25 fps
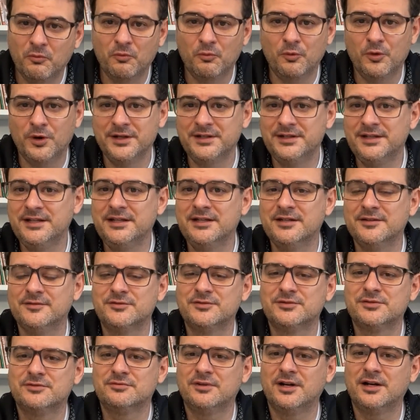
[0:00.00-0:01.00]
What
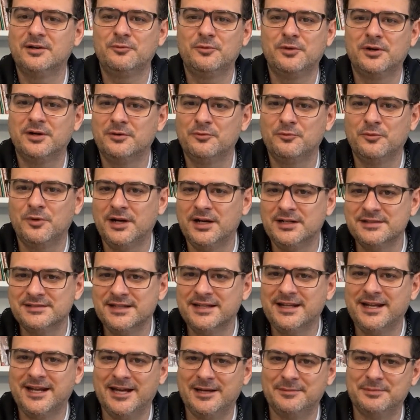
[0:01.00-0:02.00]
gives, right? Why does
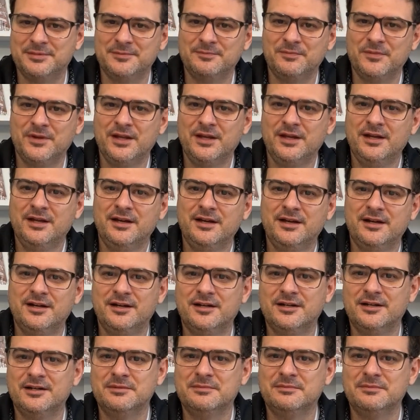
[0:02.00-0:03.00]
that happen?
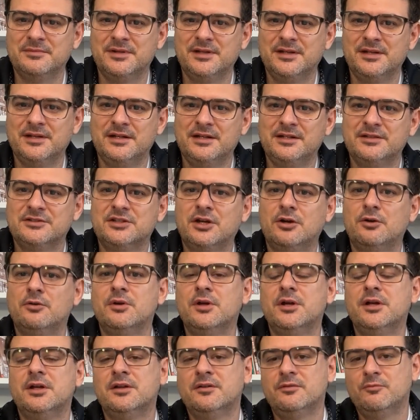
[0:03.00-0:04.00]

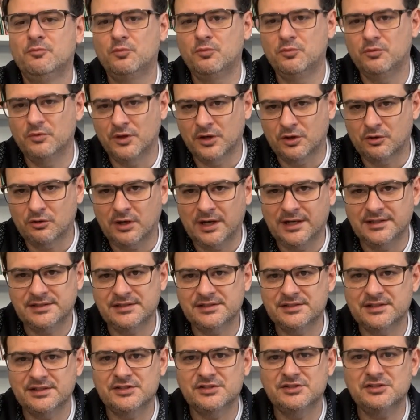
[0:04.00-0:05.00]
So a
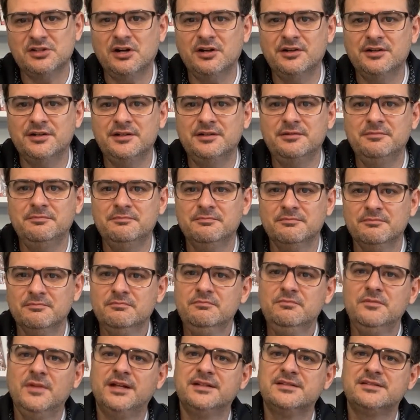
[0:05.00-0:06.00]
crisis has started,
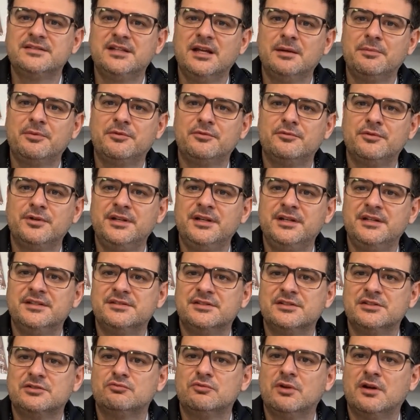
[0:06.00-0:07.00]
and step 3
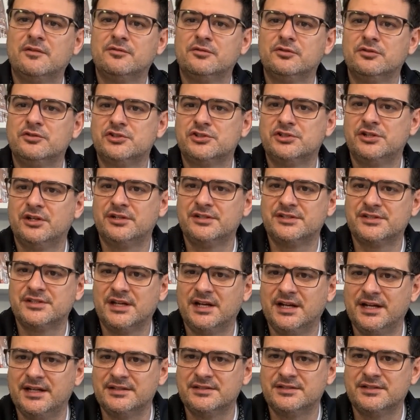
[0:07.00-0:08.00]
is this revolutionary
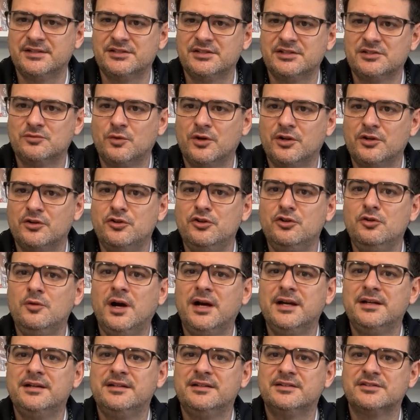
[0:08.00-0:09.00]
science. This is where new
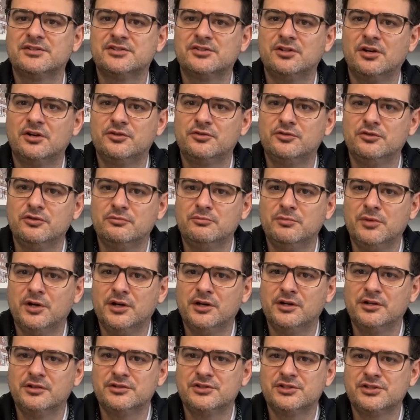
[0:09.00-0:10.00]
ideas start to
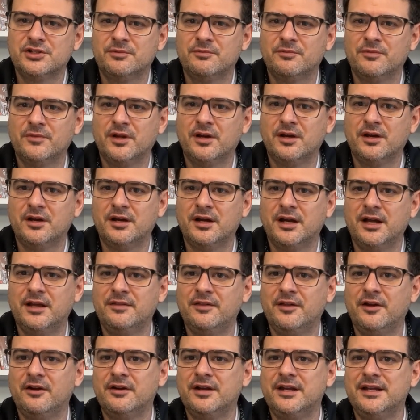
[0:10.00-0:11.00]
emerge,
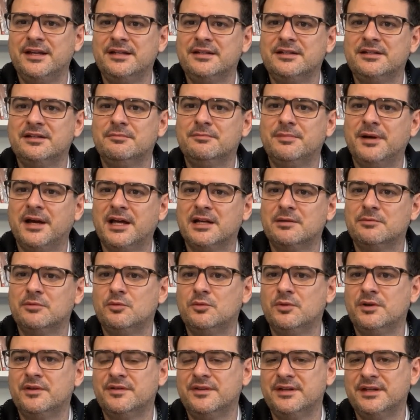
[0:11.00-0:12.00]
and they're
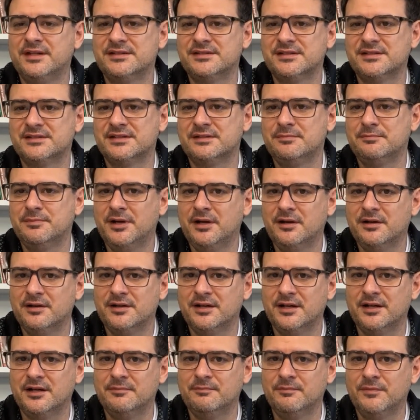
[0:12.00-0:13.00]
incompatible with the existing
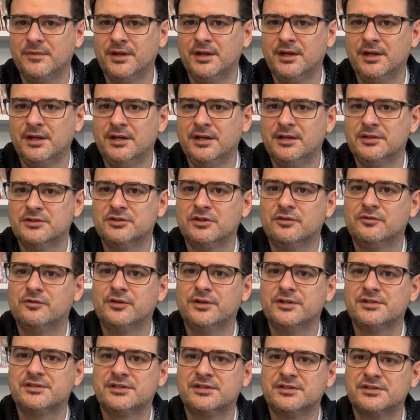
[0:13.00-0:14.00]
paradigm. So,
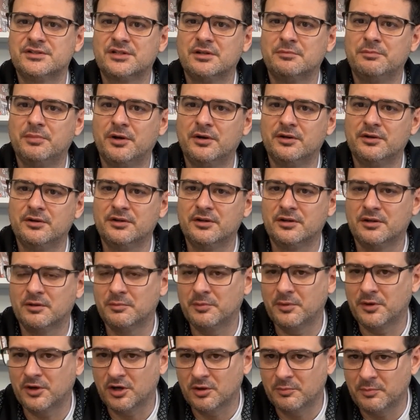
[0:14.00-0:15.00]
for instance, the
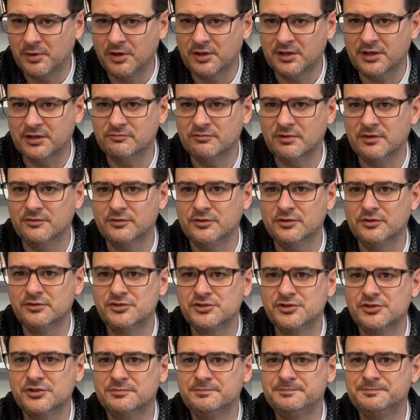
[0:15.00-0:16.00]
Copernican
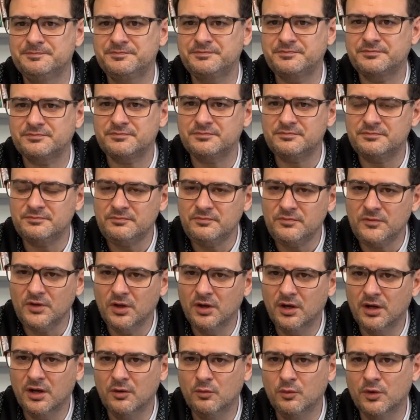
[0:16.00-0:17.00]
revolution,
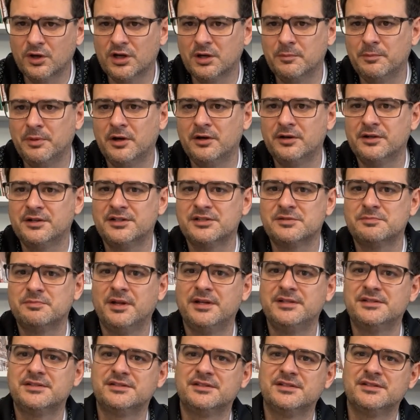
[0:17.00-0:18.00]
where Copernicus
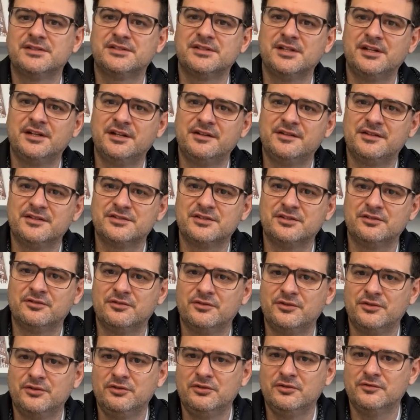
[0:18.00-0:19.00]
places the sun at the
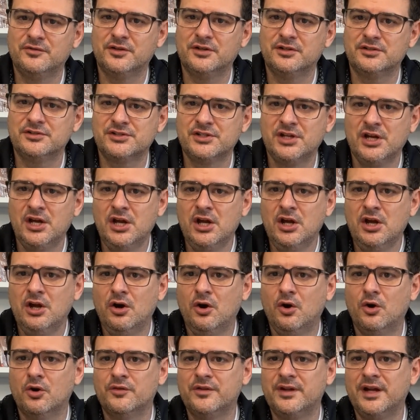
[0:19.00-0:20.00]
center of the universe,
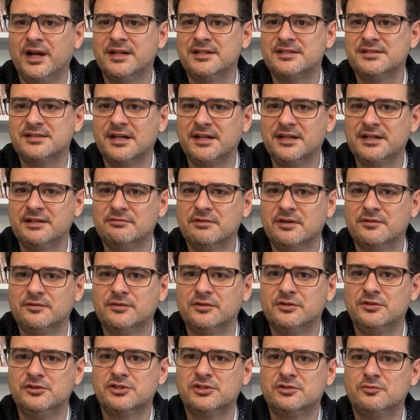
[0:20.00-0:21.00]
or the Einsteinian
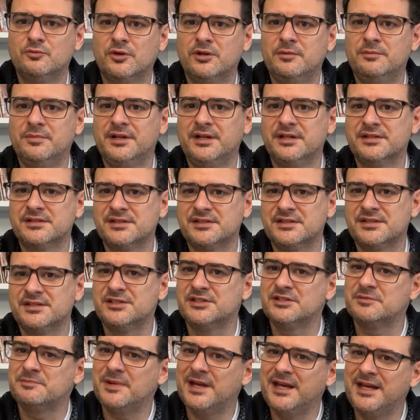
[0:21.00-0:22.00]
revolution, where he begins to see
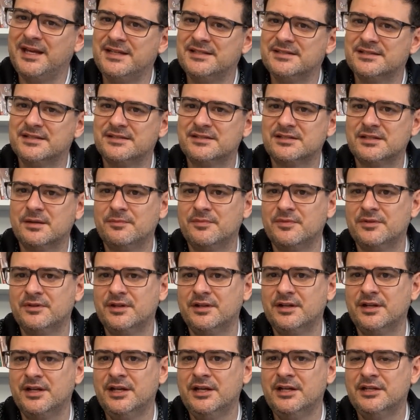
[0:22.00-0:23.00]
space as something
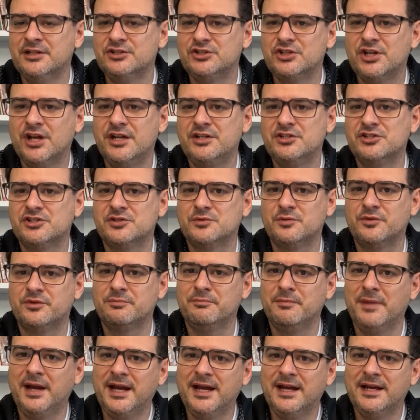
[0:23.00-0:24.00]
that changes
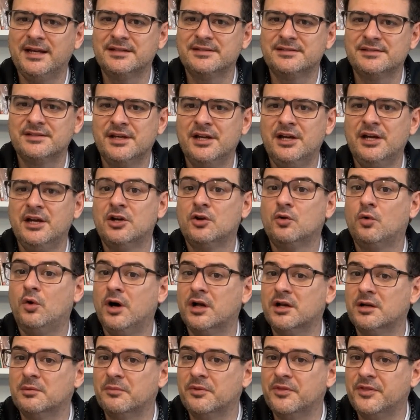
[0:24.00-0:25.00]
with mass.
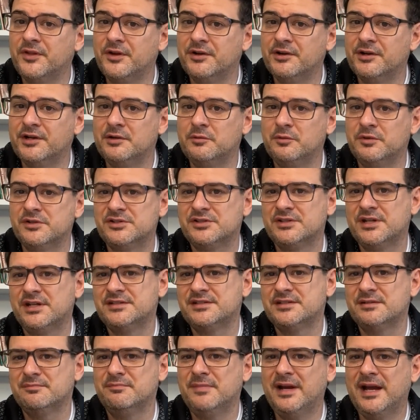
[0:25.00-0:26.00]
Quantum theory, which
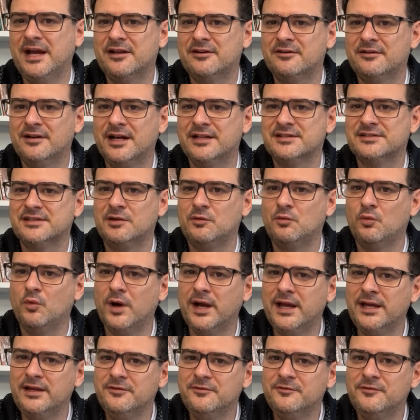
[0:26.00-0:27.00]
states that matter has a
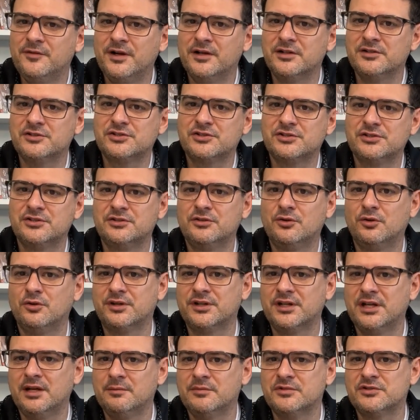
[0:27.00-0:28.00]
wave function,
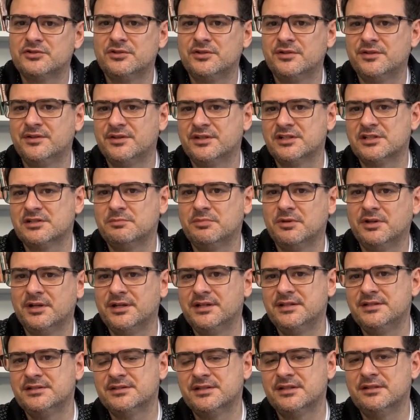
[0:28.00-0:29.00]
or chemistry that
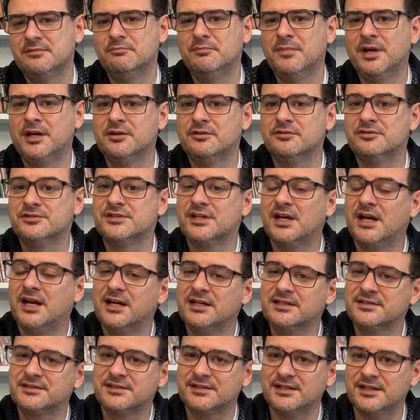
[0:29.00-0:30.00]
explains that metals
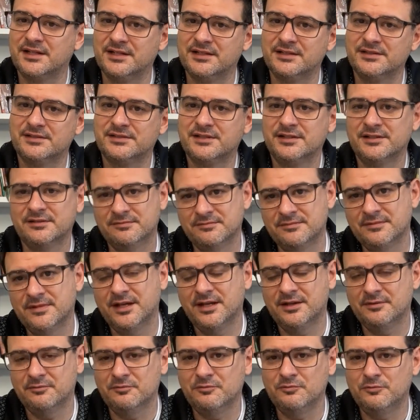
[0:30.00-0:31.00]
oxidize
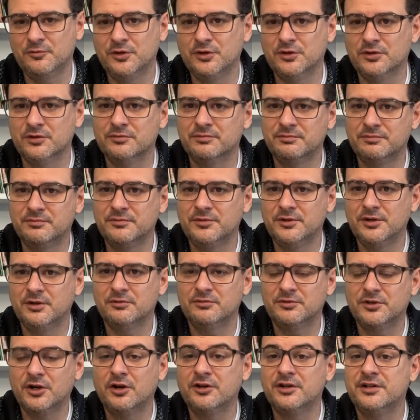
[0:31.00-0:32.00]
and will,
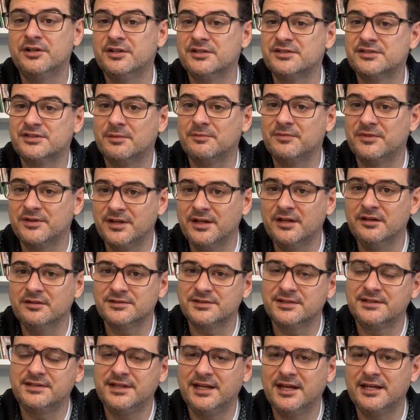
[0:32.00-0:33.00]
turn into something
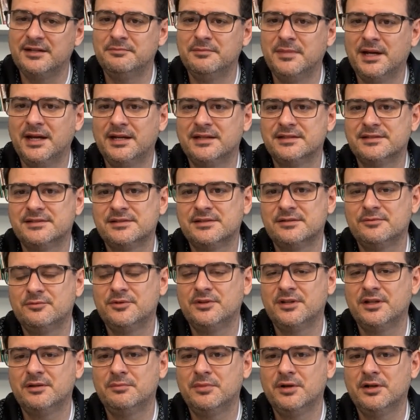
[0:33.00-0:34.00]
else and gain mass
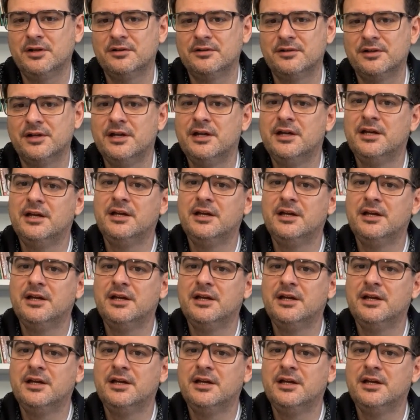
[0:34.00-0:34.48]
when they burn.